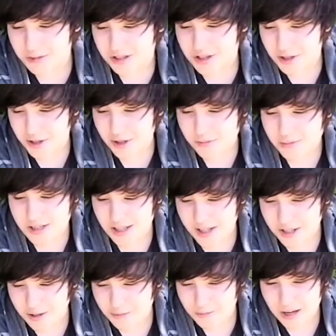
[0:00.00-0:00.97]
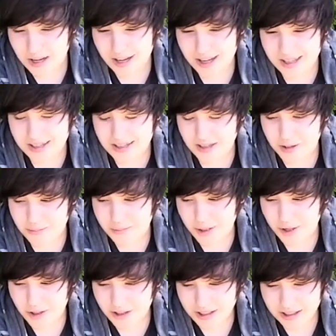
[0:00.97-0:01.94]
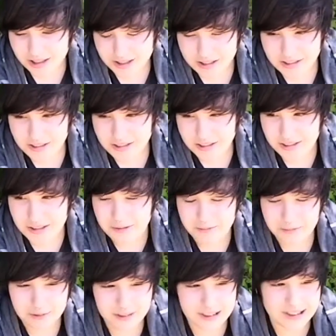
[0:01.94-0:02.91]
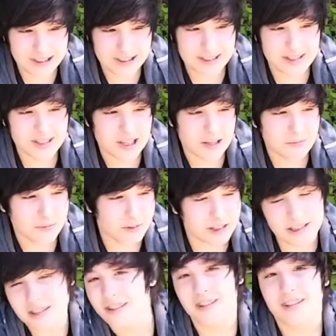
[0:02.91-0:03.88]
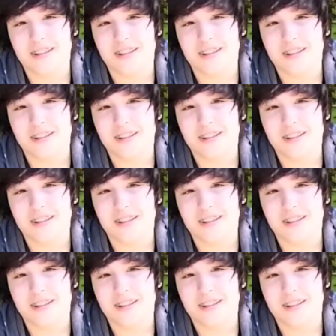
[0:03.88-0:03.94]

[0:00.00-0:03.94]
to terms that your mind and your body are completely separate,